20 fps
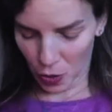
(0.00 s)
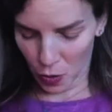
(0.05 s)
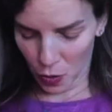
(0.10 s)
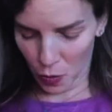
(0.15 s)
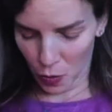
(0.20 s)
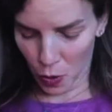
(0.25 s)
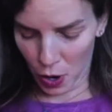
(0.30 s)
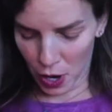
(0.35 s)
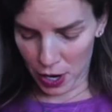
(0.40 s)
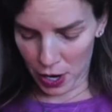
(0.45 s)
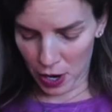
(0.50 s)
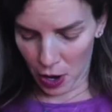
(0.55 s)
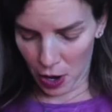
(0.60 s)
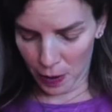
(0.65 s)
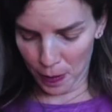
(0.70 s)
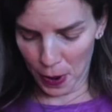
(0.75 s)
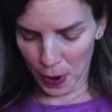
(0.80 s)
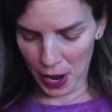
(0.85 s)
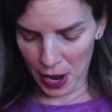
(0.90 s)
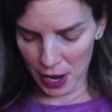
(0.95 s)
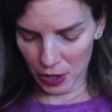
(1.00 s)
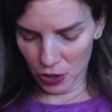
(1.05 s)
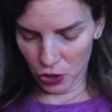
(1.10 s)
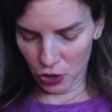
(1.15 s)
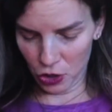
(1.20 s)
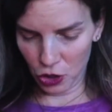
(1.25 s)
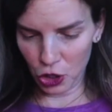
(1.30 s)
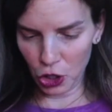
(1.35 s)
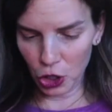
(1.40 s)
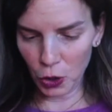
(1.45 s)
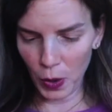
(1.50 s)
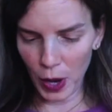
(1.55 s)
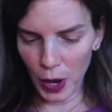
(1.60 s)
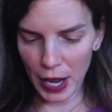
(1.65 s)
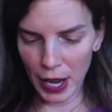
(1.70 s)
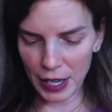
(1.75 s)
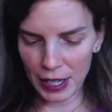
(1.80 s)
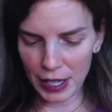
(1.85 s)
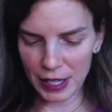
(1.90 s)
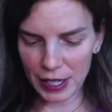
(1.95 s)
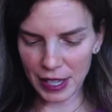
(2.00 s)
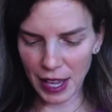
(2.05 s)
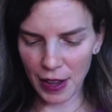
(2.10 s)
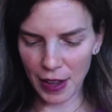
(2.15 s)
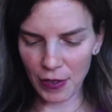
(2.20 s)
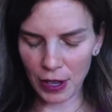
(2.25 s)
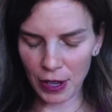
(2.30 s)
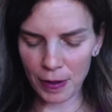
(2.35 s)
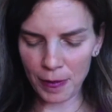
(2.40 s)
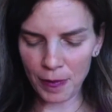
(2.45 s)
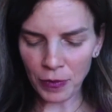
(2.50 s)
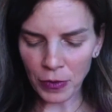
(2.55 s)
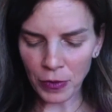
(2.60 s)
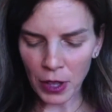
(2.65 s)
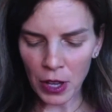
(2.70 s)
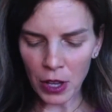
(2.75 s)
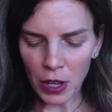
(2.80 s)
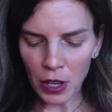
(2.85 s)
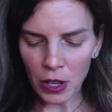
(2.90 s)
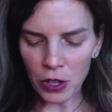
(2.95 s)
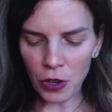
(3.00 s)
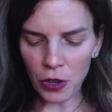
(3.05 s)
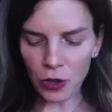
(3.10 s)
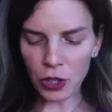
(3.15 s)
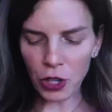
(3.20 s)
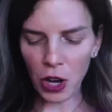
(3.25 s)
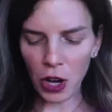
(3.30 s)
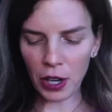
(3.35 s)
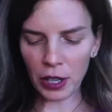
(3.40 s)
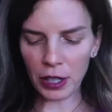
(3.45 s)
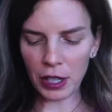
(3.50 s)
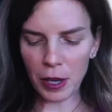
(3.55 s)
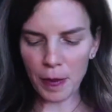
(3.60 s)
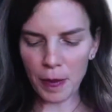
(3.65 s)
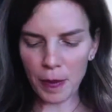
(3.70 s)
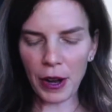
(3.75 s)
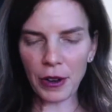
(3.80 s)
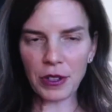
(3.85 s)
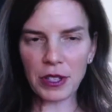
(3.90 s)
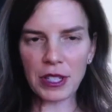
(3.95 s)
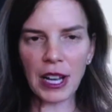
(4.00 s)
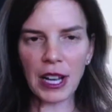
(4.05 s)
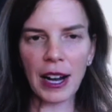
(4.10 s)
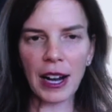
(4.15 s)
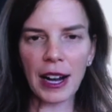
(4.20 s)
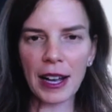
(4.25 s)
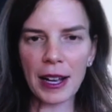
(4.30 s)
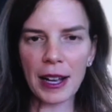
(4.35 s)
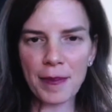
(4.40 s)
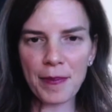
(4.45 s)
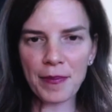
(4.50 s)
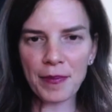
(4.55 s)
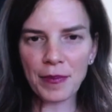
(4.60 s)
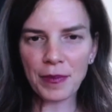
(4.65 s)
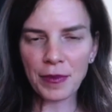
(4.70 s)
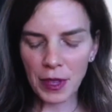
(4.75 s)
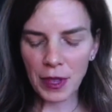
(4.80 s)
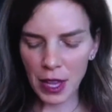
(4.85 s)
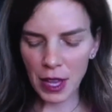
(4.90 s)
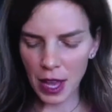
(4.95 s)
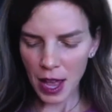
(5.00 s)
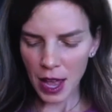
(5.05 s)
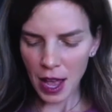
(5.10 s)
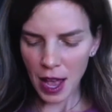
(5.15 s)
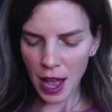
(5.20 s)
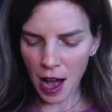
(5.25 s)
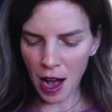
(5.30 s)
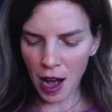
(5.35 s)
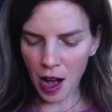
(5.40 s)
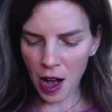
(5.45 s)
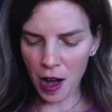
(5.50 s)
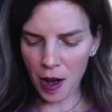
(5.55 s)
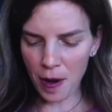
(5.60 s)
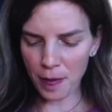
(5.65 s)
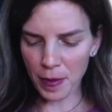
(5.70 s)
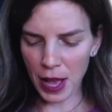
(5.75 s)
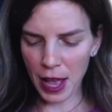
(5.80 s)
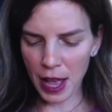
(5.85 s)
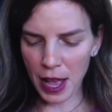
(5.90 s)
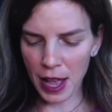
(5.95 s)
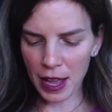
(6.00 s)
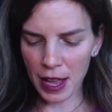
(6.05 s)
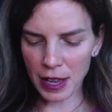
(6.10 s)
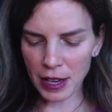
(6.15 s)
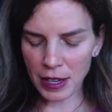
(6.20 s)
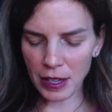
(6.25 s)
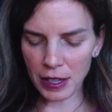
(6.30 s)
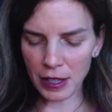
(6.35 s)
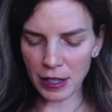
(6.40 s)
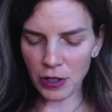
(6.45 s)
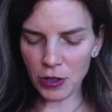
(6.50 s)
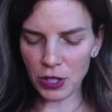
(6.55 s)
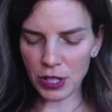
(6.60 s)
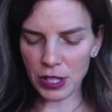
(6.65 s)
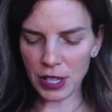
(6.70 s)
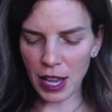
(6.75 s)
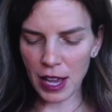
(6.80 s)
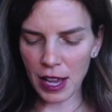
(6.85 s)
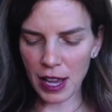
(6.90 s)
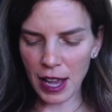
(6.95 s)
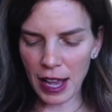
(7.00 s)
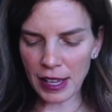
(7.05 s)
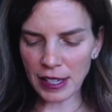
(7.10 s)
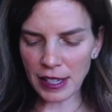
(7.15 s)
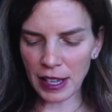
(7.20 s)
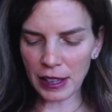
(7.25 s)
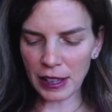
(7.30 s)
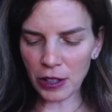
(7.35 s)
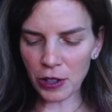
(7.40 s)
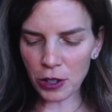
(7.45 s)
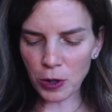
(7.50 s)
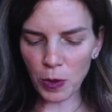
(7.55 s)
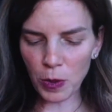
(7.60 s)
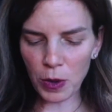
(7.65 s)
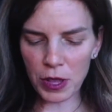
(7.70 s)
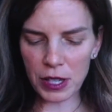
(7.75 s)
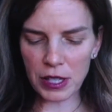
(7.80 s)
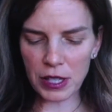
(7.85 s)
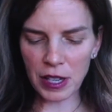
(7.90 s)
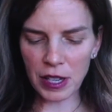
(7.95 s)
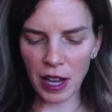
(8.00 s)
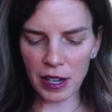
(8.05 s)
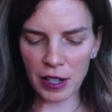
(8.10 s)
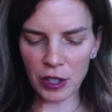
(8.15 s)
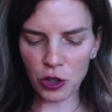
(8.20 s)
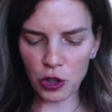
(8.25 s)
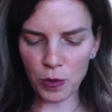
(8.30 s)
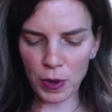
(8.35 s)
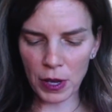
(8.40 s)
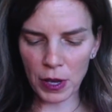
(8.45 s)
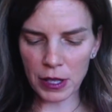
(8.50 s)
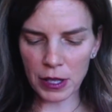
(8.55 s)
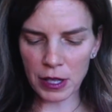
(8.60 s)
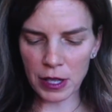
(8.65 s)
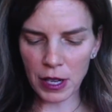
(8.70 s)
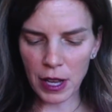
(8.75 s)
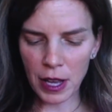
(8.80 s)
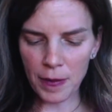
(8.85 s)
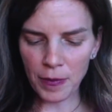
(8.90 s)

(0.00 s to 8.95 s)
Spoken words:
One on page 287. You're talking about time. And you say, as I looked with astonishment